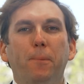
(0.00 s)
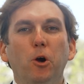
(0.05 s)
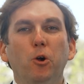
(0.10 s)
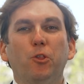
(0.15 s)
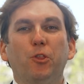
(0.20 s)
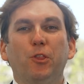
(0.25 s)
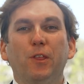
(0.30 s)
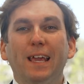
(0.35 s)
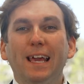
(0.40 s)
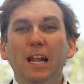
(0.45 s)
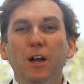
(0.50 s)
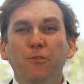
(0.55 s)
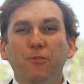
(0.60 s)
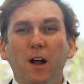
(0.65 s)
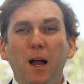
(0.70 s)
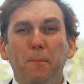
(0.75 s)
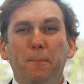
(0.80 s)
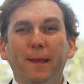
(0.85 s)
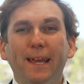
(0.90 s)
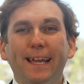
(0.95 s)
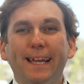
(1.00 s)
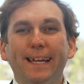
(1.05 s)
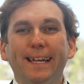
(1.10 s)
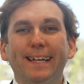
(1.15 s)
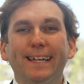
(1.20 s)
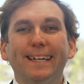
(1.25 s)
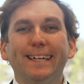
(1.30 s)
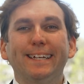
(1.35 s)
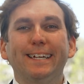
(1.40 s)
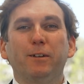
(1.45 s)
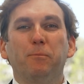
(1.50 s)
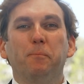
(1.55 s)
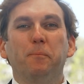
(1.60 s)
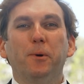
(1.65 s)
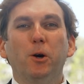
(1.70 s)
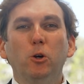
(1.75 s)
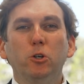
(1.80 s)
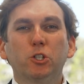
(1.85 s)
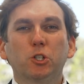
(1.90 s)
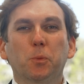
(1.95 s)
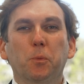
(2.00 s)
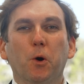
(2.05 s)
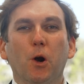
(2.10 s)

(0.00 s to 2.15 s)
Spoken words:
Both the NFIP and most